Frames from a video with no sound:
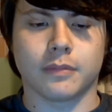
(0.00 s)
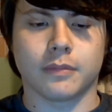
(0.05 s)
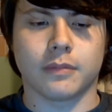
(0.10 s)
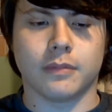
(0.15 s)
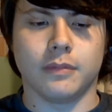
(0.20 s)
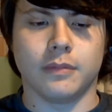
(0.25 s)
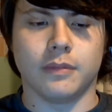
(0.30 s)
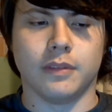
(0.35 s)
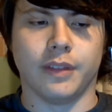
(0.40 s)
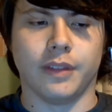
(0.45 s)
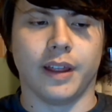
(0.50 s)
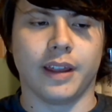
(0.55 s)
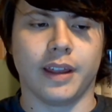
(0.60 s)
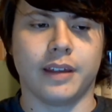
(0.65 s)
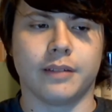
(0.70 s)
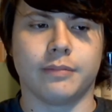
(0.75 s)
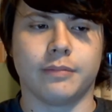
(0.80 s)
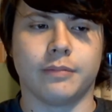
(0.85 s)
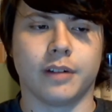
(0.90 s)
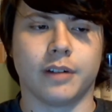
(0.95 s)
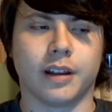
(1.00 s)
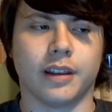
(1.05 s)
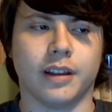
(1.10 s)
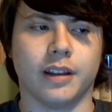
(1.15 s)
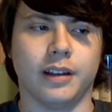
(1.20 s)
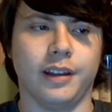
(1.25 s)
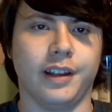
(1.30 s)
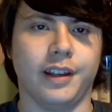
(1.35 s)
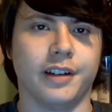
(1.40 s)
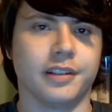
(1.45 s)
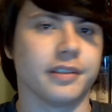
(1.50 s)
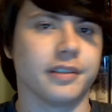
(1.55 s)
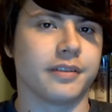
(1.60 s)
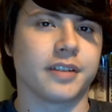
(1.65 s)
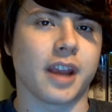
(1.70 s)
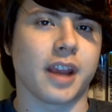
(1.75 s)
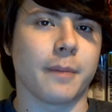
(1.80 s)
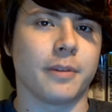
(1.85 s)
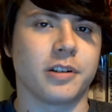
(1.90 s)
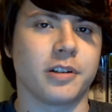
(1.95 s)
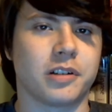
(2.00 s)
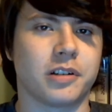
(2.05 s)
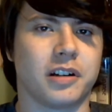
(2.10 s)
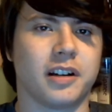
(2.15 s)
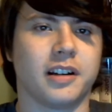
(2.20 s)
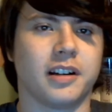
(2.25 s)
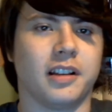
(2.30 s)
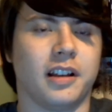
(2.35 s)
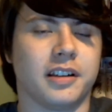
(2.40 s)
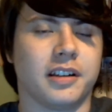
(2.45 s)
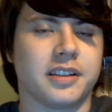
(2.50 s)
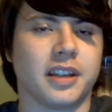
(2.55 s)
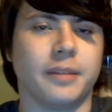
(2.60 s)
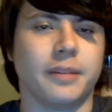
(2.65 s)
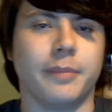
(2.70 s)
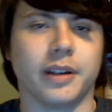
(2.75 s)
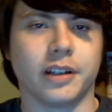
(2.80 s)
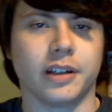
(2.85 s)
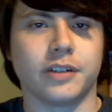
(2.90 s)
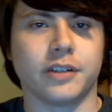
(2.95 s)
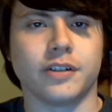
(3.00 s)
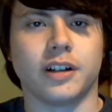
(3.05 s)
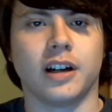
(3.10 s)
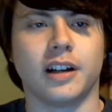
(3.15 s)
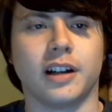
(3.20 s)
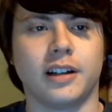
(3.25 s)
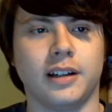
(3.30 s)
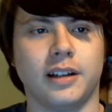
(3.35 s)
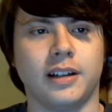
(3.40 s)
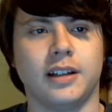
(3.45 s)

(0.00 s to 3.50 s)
like one of the leaders of Cybertron alongside Megatron.